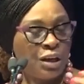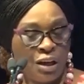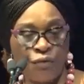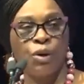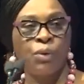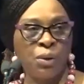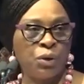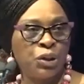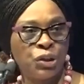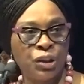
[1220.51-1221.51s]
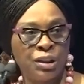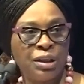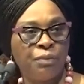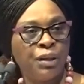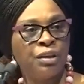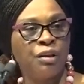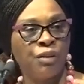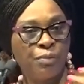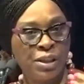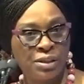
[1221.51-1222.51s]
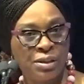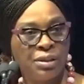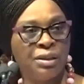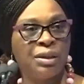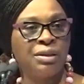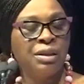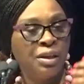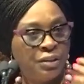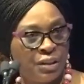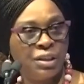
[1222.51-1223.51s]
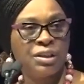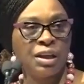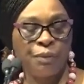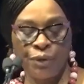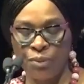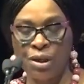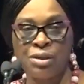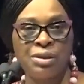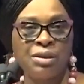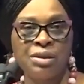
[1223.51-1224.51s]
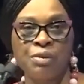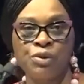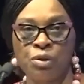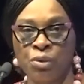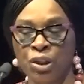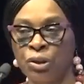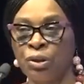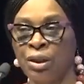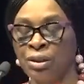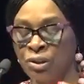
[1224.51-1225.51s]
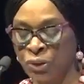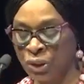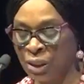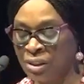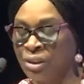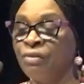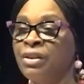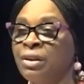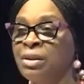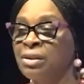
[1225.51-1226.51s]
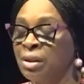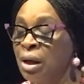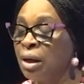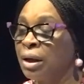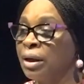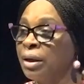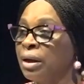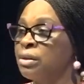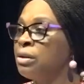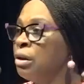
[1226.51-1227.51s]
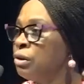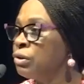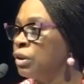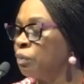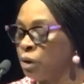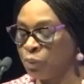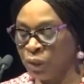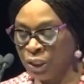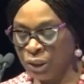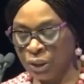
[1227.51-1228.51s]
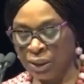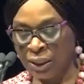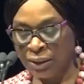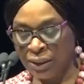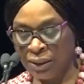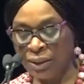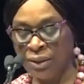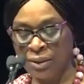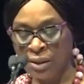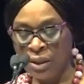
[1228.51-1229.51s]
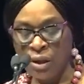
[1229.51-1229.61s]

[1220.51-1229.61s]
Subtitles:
everywhere was shut down, but the governments needed digital payment systems to make sure that the social safety nets can get to the population that needed it.